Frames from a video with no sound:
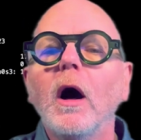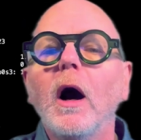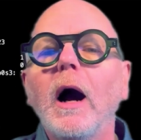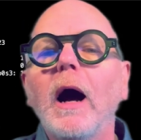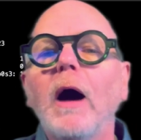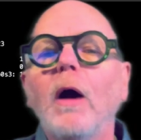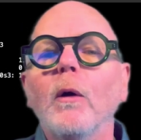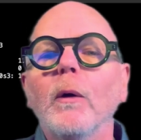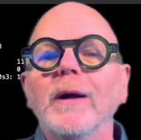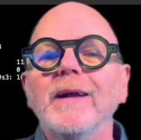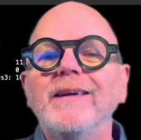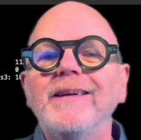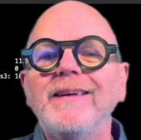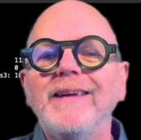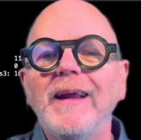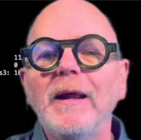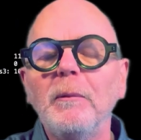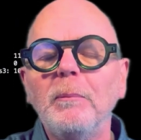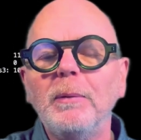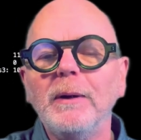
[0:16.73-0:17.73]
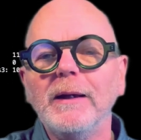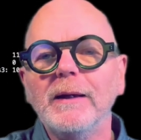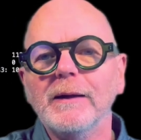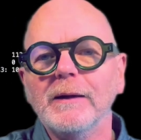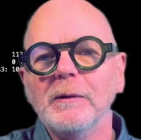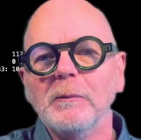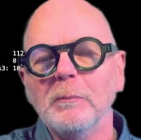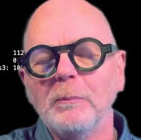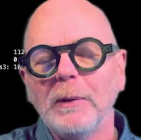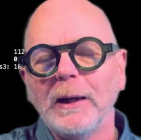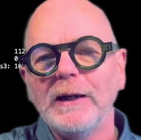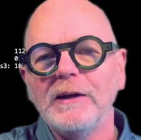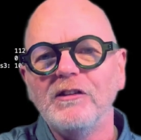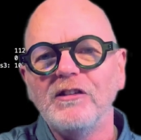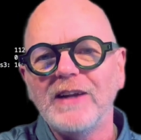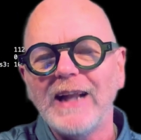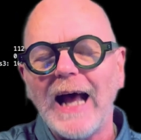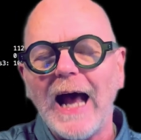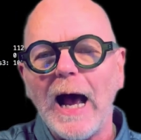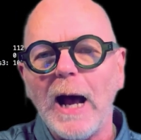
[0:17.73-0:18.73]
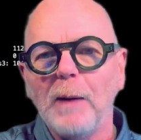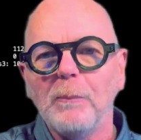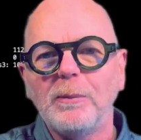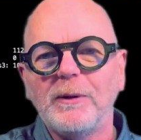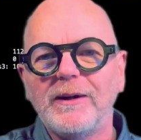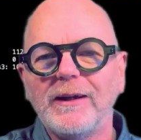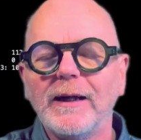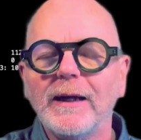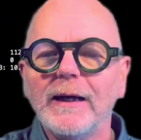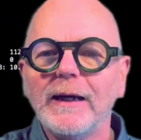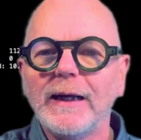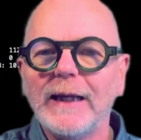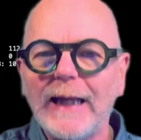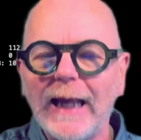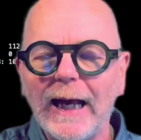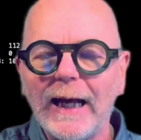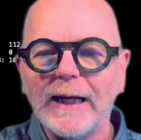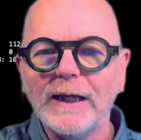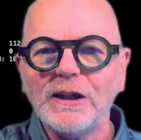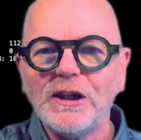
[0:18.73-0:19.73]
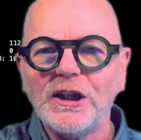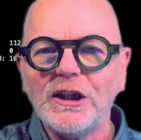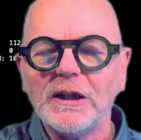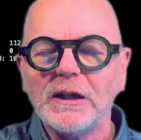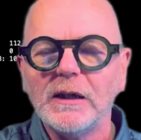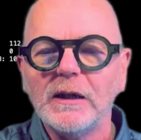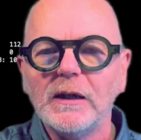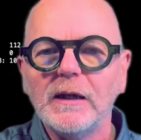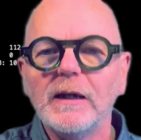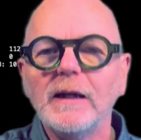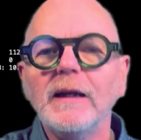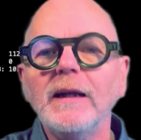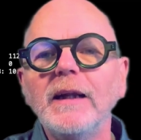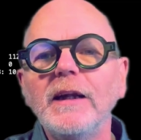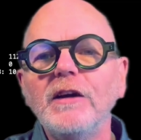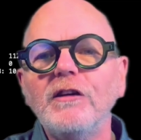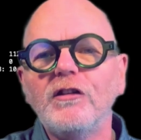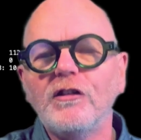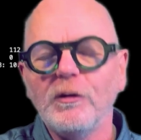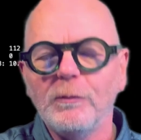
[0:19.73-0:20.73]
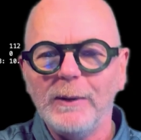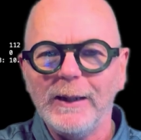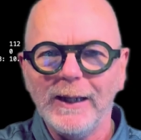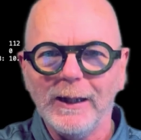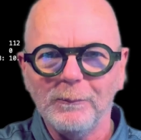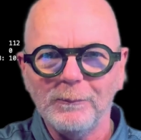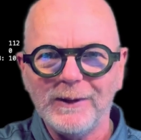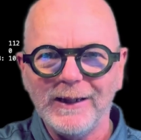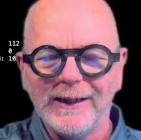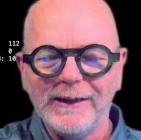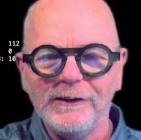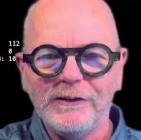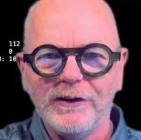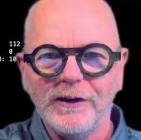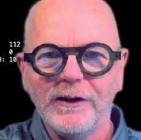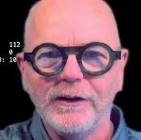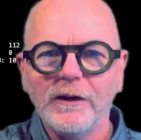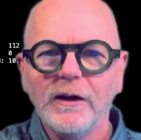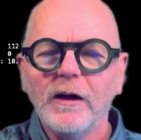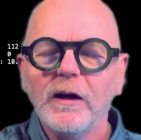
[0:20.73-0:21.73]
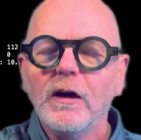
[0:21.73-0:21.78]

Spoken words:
our Debian based apt cache needs to be updated.